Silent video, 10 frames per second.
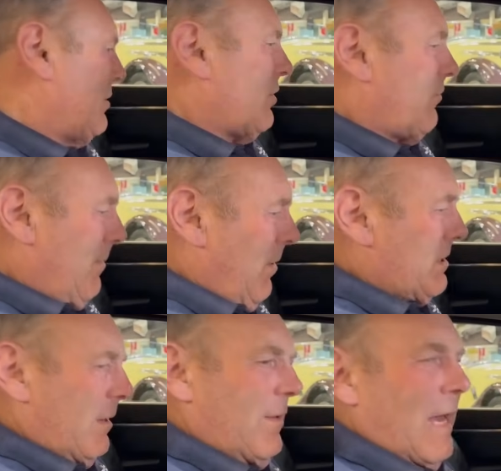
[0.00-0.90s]
just
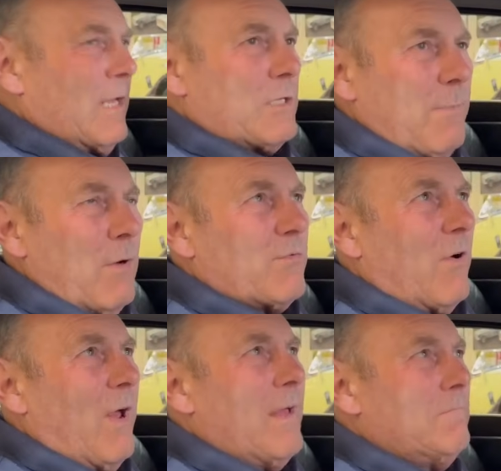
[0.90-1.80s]
reminds me of that. Smells
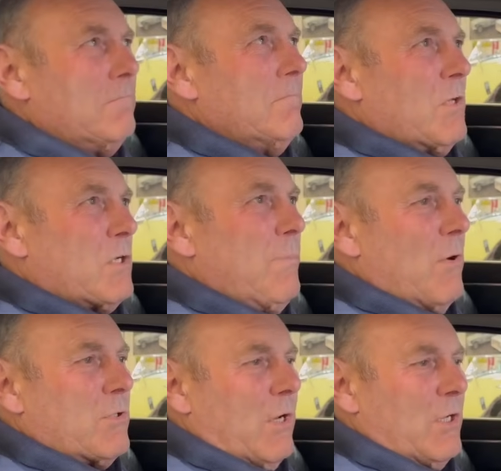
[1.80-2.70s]
right.
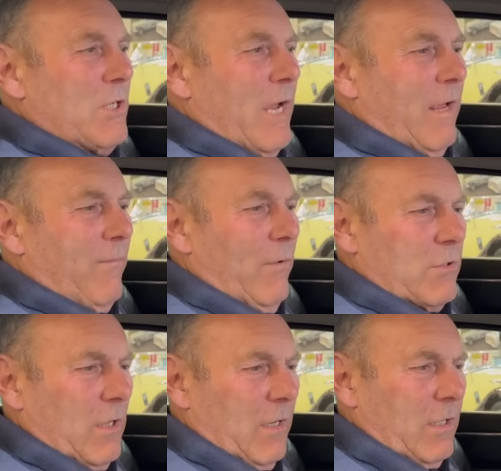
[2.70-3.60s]
Smells like a Jag,
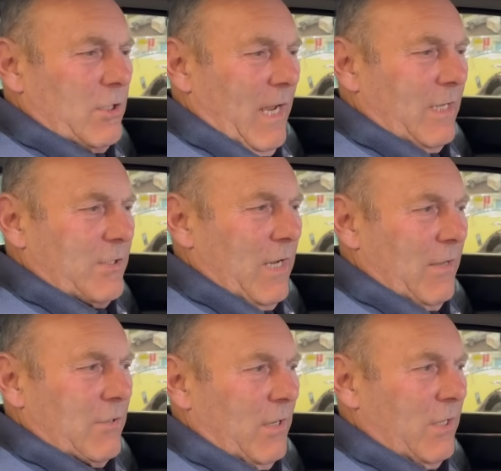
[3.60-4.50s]
feels like a Jag,
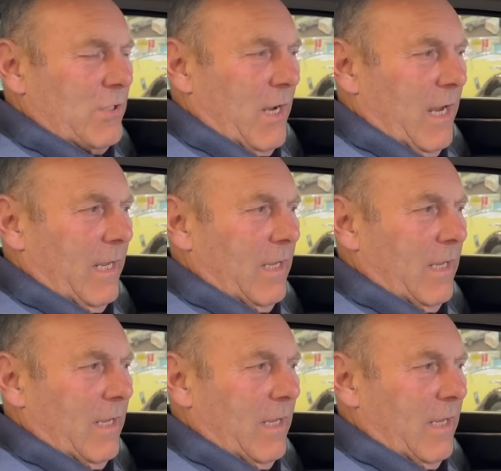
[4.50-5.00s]
sounds like a Jag.